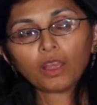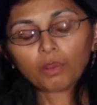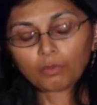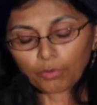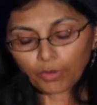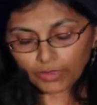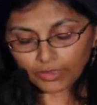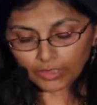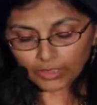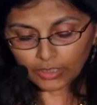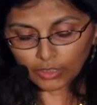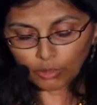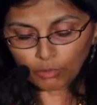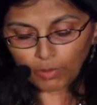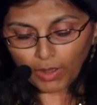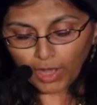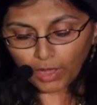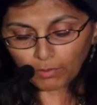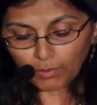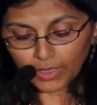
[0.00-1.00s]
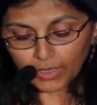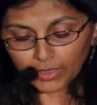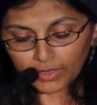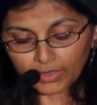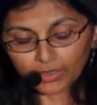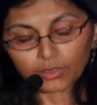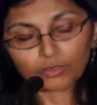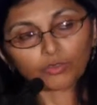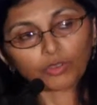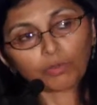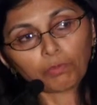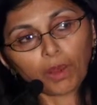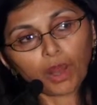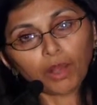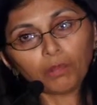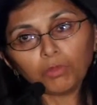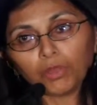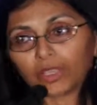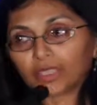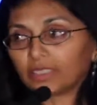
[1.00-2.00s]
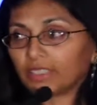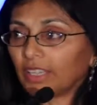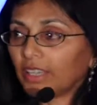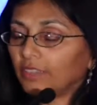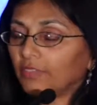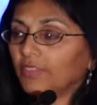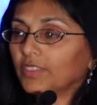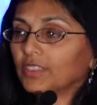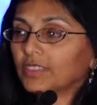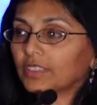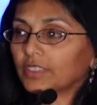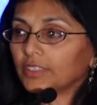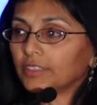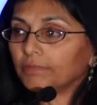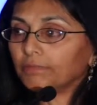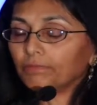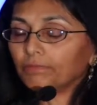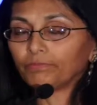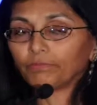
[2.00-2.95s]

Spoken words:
President Obama's Republic Day visit